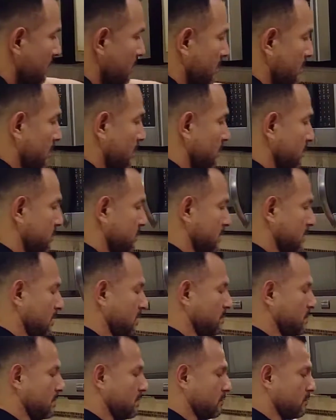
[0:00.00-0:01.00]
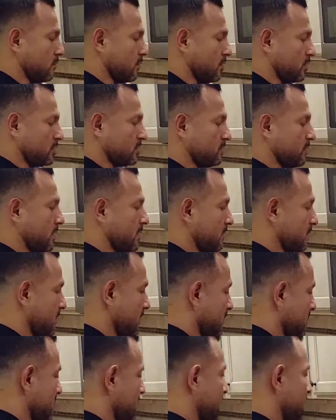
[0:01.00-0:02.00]
I'm going to use a little bit of
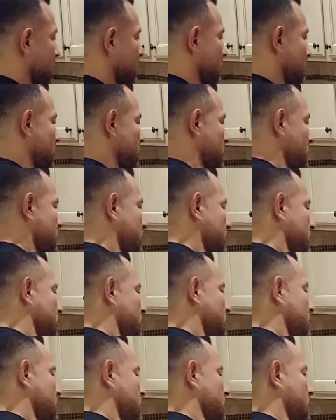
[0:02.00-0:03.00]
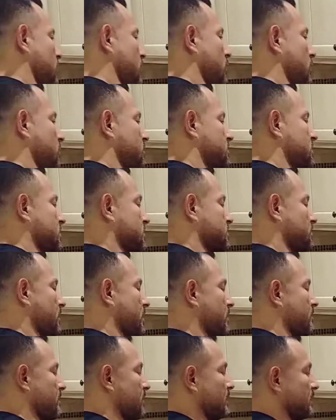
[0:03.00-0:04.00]
rosemary. I always
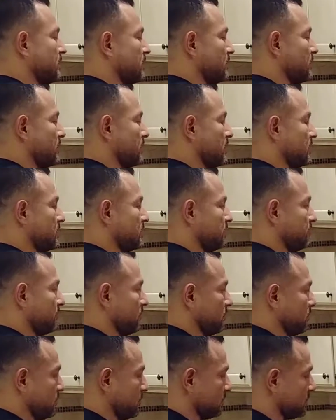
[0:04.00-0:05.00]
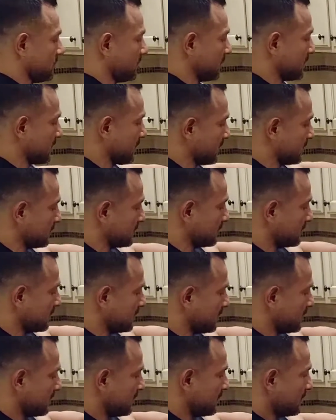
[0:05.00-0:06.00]
experimented with these foods because,
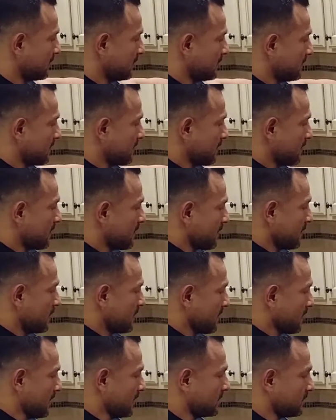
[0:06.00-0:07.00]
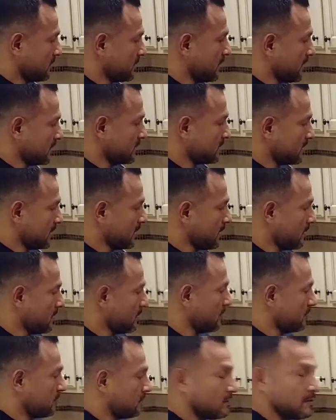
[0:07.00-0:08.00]
as you guys
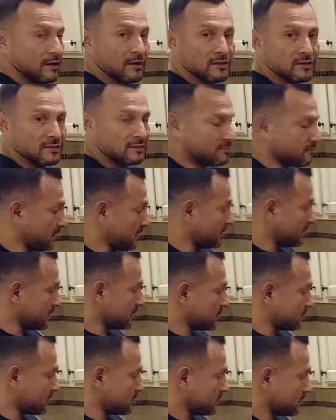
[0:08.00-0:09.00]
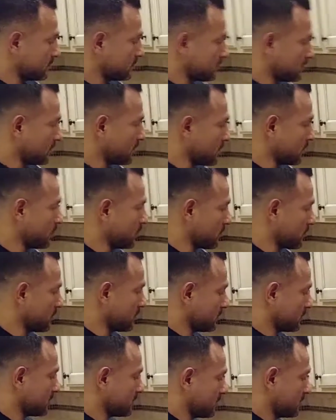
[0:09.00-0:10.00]
know, all these fitness
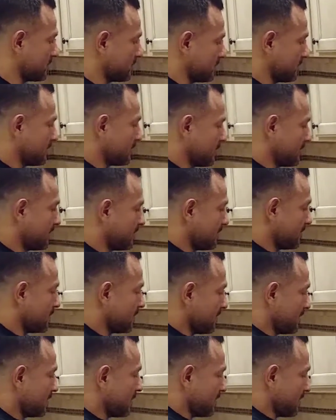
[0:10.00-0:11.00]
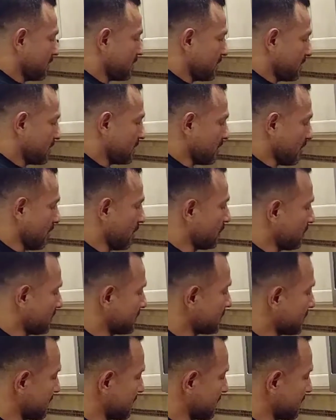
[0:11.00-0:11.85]
gurus, you always